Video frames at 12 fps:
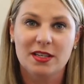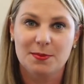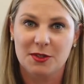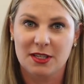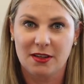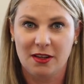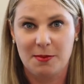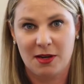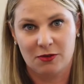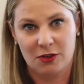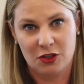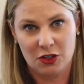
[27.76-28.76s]
is particularly
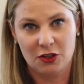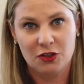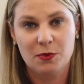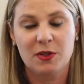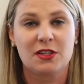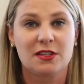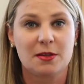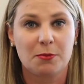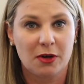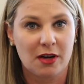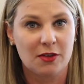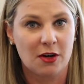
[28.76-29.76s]
meant for children, which is the
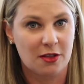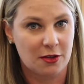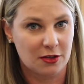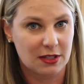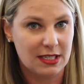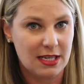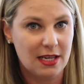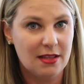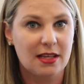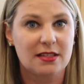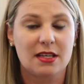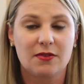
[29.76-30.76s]
Prevnar 13
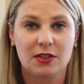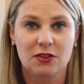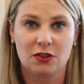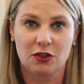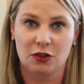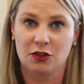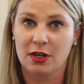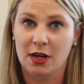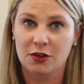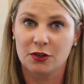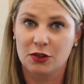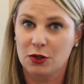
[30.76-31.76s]
that's given to children
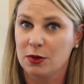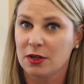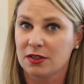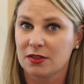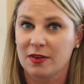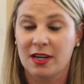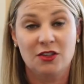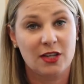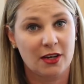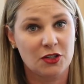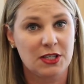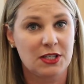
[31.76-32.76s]
under two years of age,
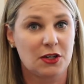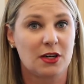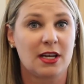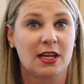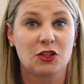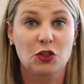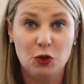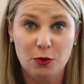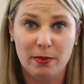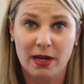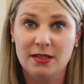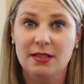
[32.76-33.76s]
actually starting it two
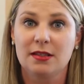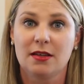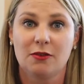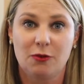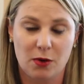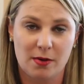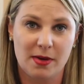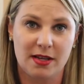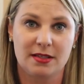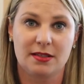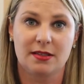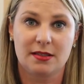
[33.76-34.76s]
months four
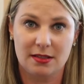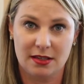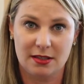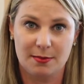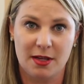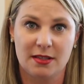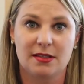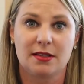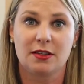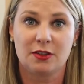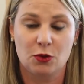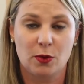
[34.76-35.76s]
months, six months,
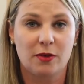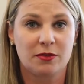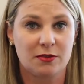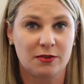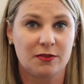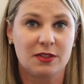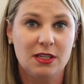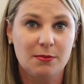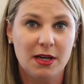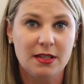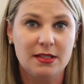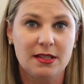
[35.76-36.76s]
and 12 to 15
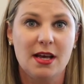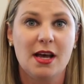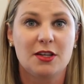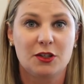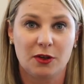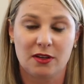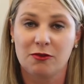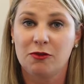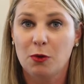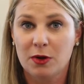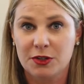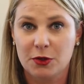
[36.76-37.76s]
months. So you'll have
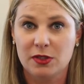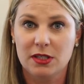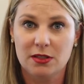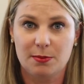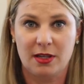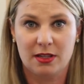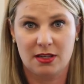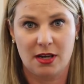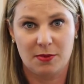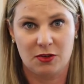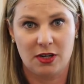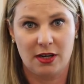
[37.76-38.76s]
four doses by the
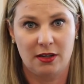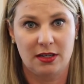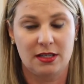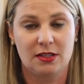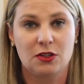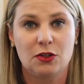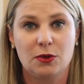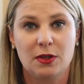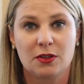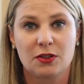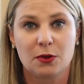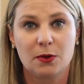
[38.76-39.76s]
time the child is two
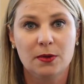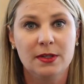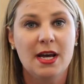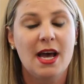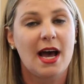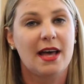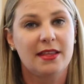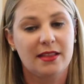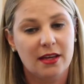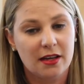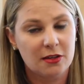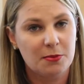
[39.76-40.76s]
years old. And then
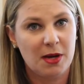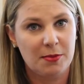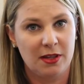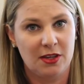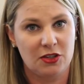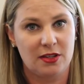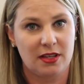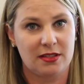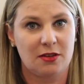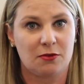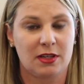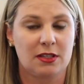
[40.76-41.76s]
the other population that's
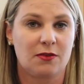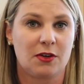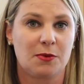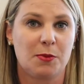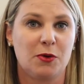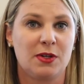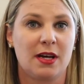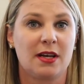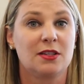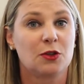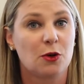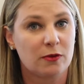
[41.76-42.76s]
at risk for pneumonia
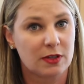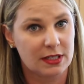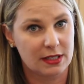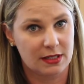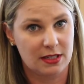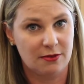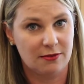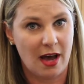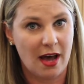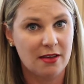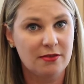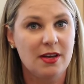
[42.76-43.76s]
is over
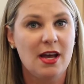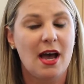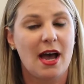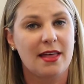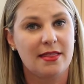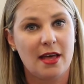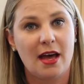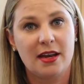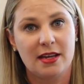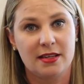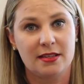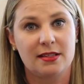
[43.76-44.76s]
65, and
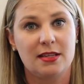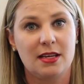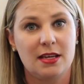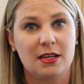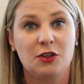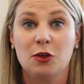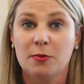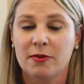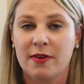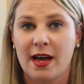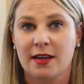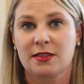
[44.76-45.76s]
that is the
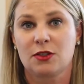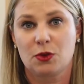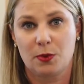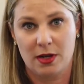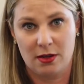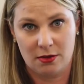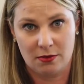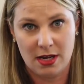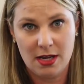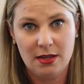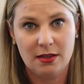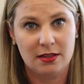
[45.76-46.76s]
Pneumovax
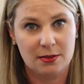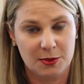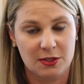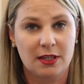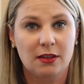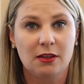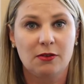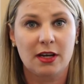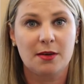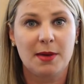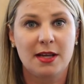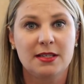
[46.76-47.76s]
23 that's particularly
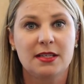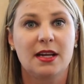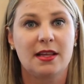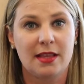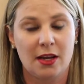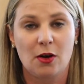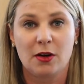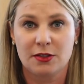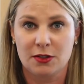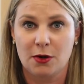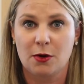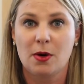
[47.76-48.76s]
recommended, and then
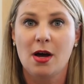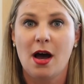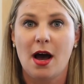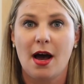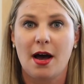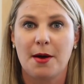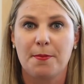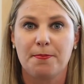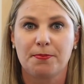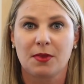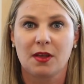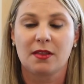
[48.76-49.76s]
also
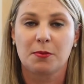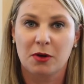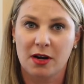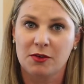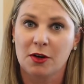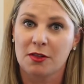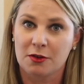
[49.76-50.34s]
um, the Prevnar